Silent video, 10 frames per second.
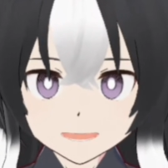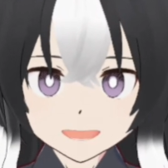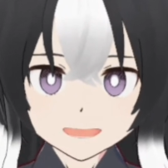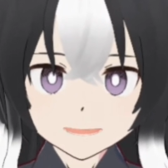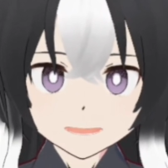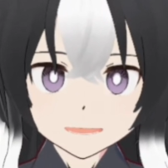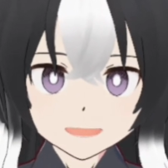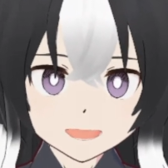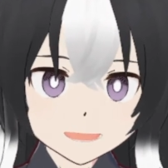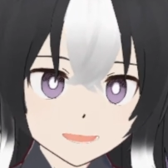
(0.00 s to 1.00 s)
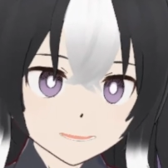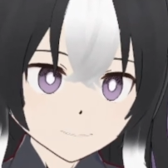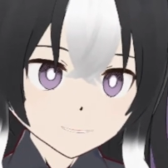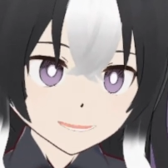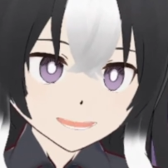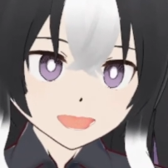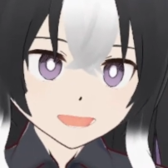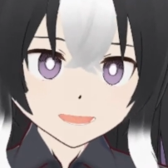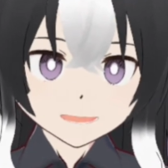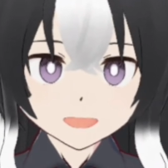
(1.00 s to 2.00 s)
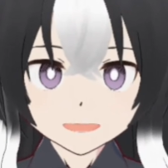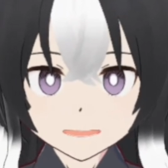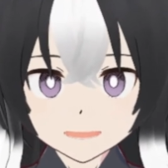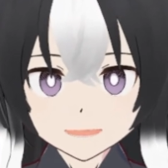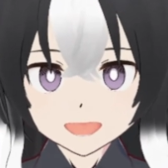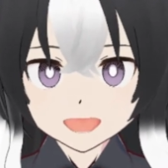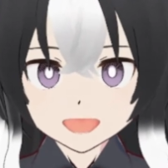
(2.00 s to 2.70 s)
Nero, the AI VTuber,